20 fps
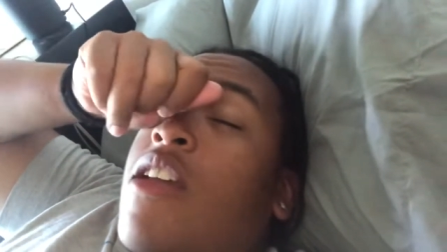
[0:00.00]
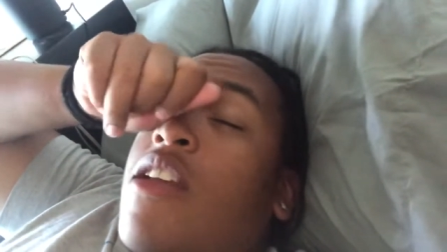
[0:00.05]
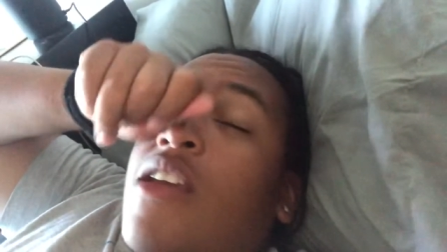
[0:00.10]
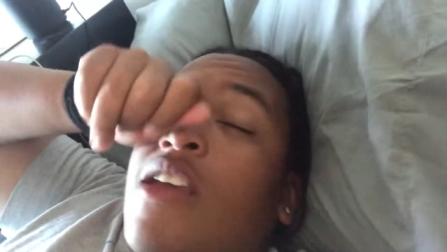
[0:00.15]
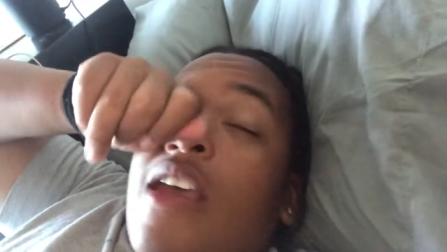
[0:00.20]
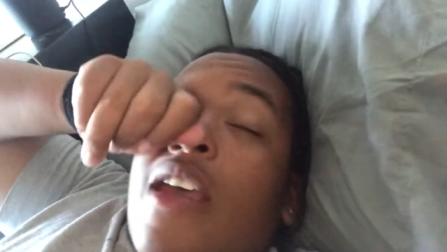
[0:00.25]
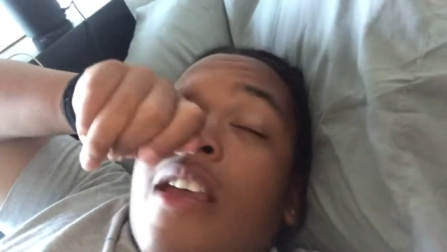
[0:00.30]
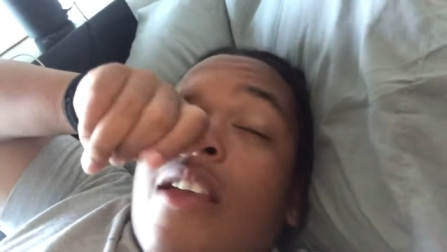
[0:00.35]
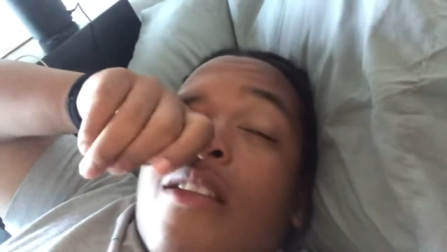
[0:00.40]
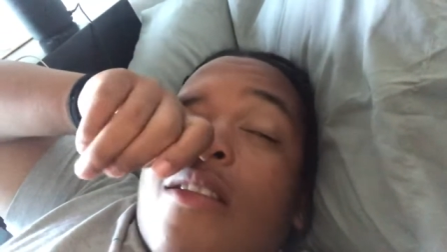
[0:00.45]
at
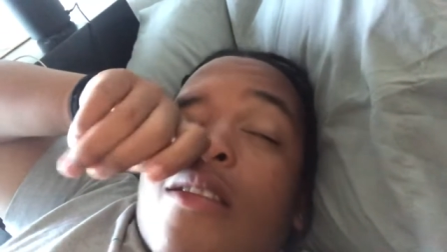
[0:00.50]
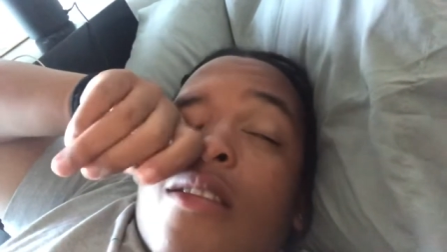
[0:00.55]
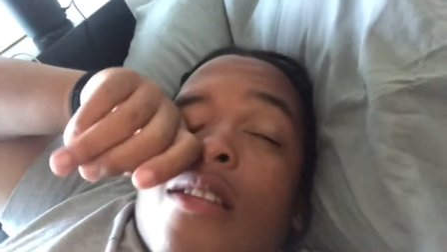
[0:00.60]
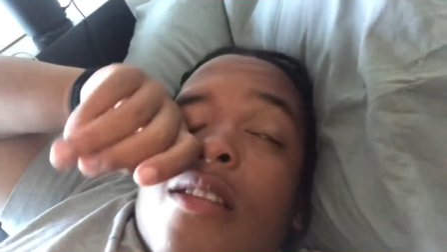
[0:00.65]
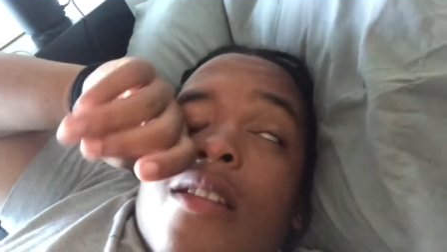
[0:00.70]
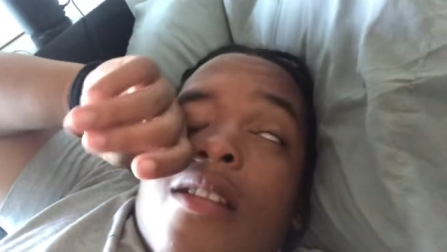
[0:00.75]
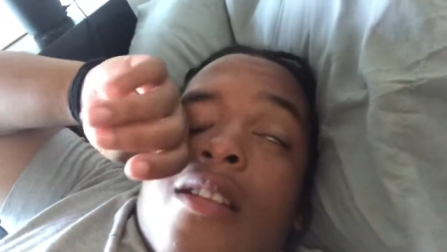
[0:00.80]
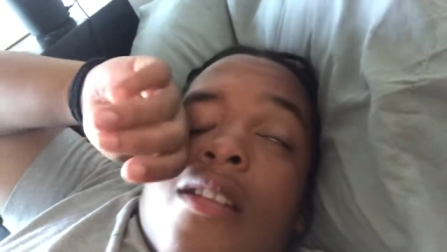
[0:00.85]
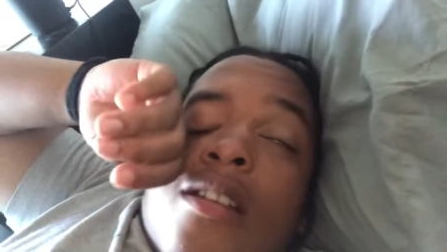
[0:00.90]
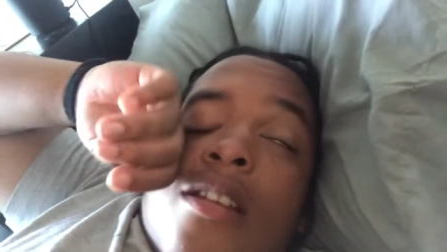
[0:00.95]
it as.
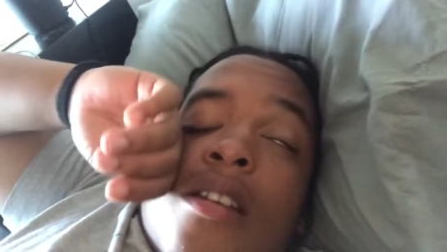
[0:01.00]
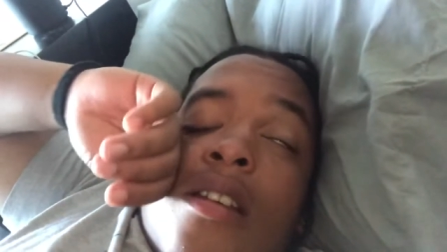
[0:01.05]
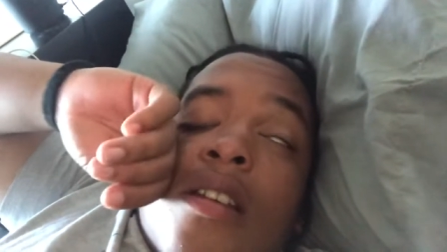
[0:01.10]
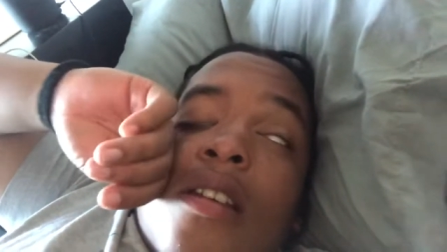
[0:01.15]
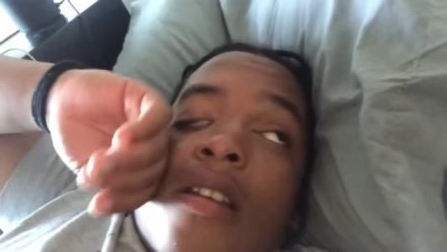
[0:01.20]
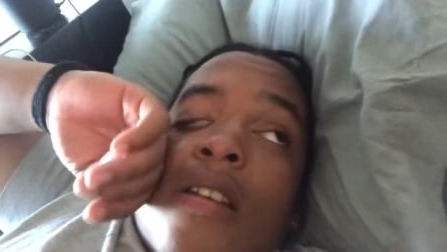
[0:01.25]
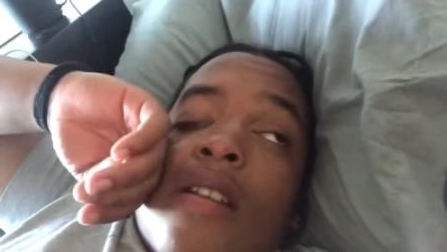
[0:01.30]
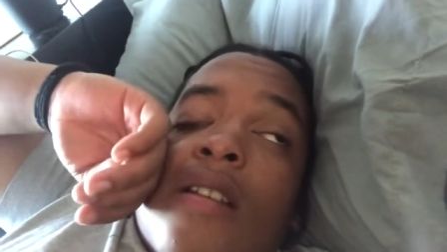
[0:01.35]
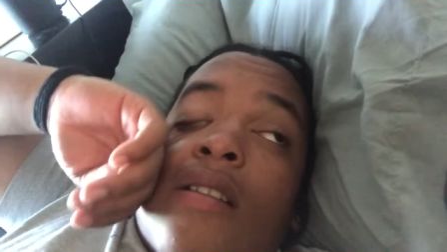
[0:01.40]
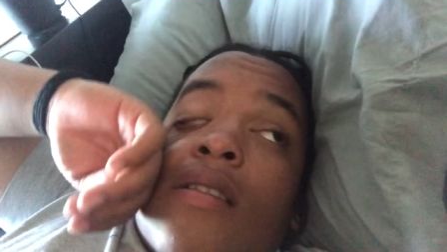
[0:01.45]

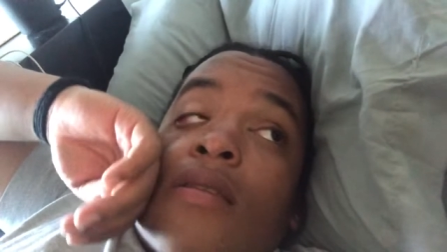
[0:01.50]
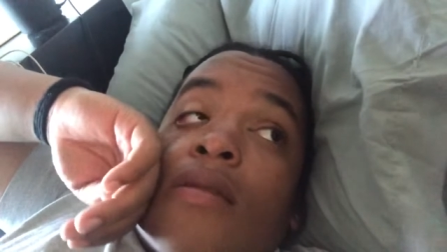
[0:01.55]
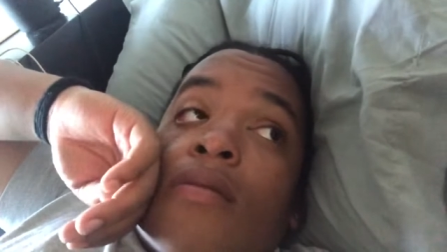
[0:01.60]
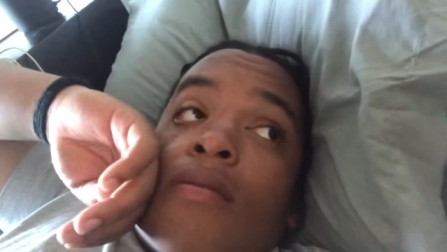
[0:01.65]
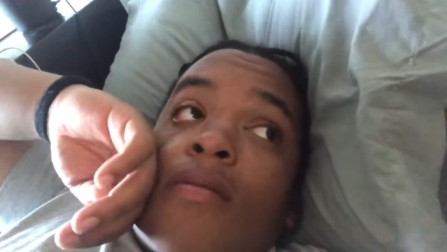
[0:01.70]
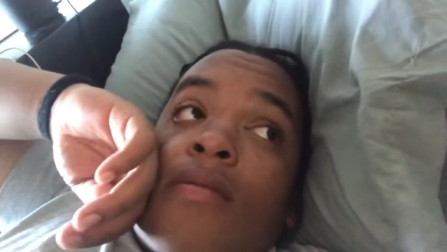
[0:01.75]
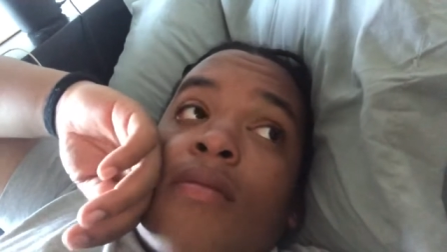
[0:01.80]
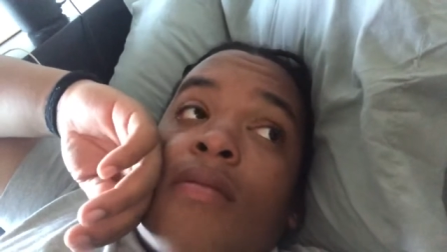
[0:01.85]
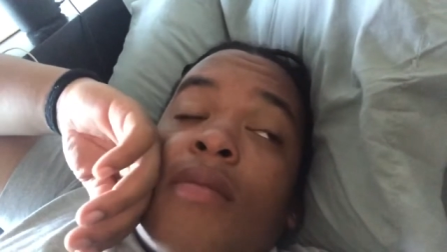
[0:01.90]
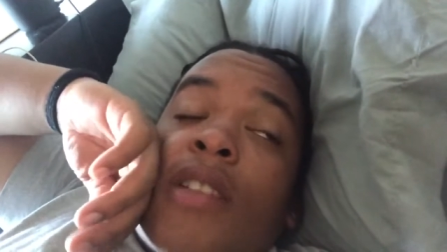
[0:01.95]

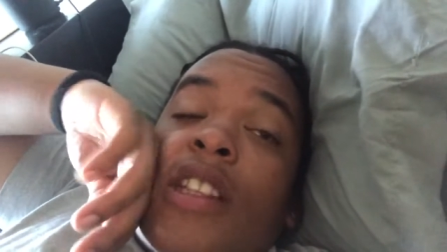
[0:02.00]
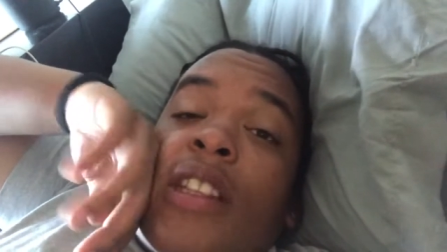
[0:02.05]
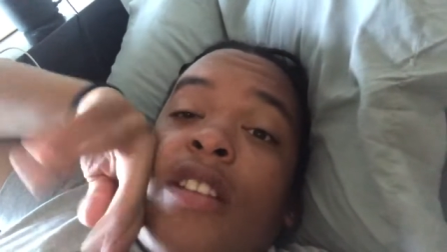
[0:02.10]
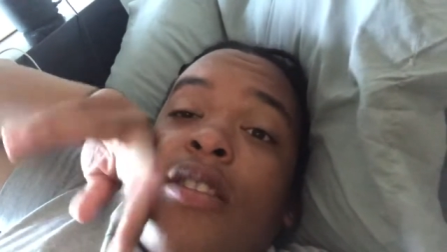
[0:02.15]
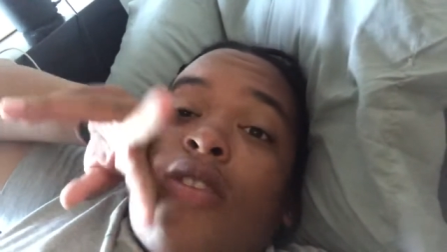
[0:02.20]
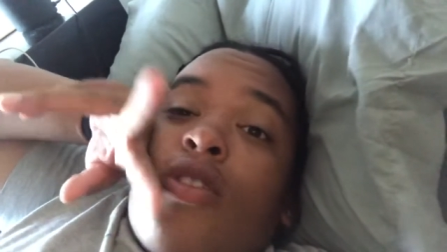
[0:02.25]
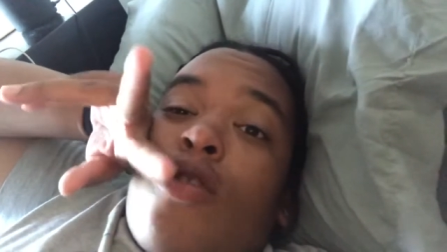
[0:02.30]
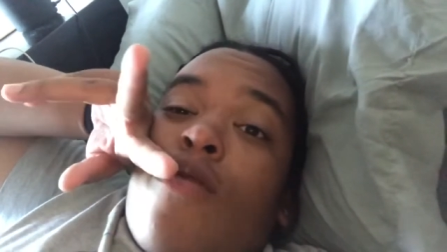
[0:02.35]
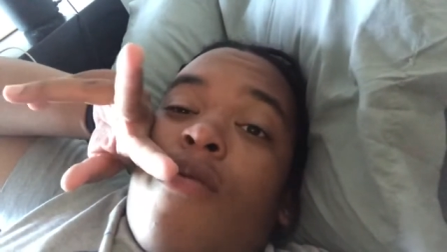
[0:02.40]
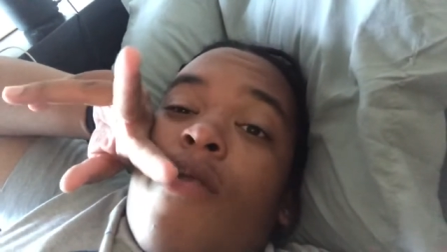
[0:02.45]
But
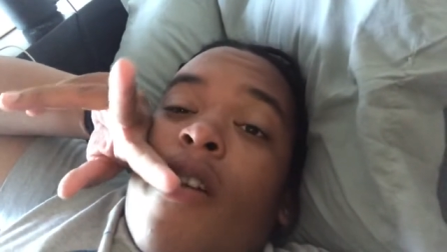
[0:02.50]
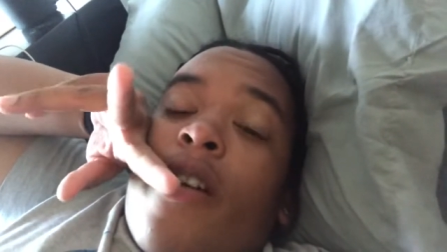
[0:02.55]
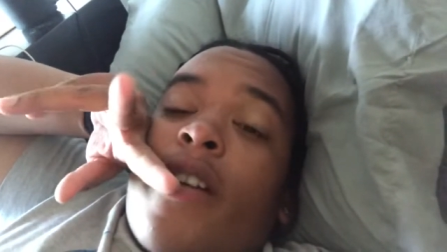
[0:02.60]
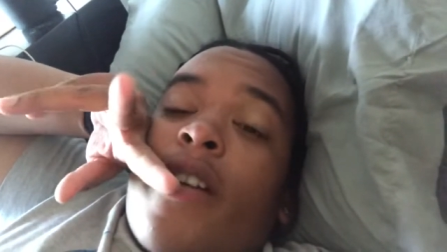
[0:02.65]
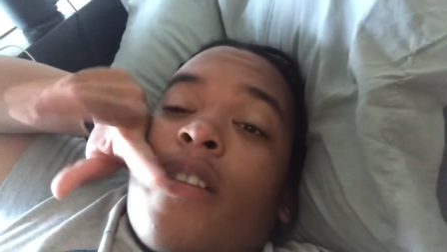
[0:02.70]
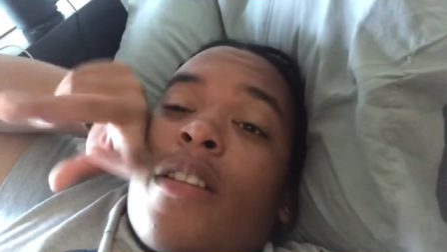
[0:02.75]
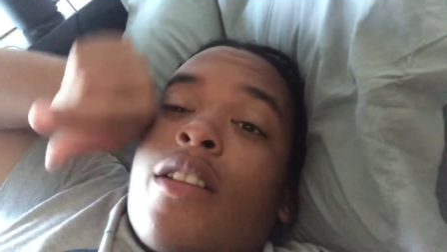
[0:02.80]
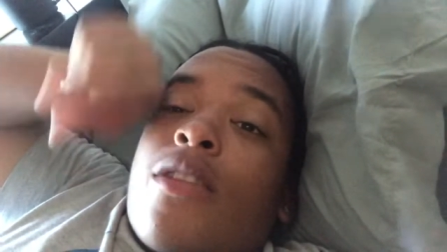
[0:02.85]
there's two parties.